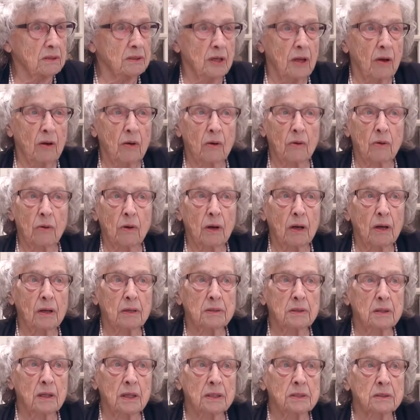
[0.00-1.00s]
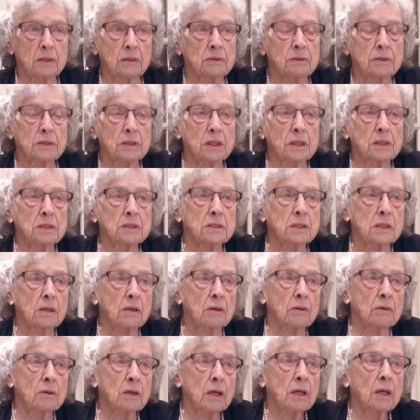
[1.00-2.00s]
No, I don't think
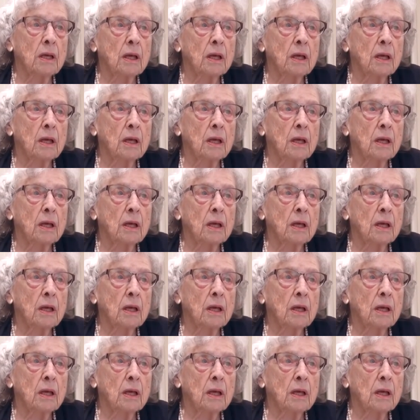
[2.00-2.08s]
so.